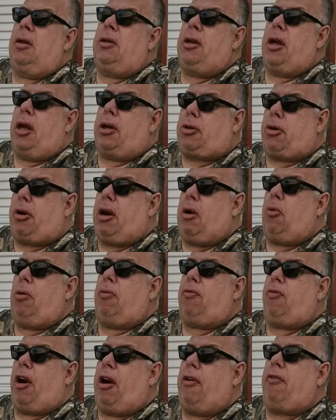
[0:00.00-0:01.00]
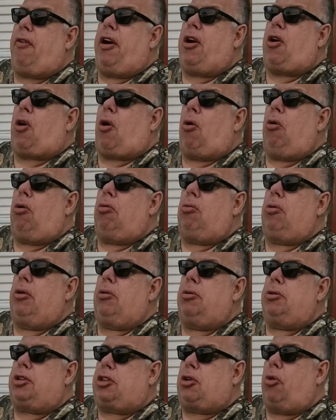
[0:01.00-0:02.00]
Yesterday was very, very cold. It
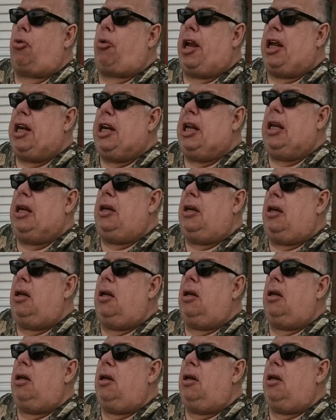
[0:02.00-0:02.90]
was still raining.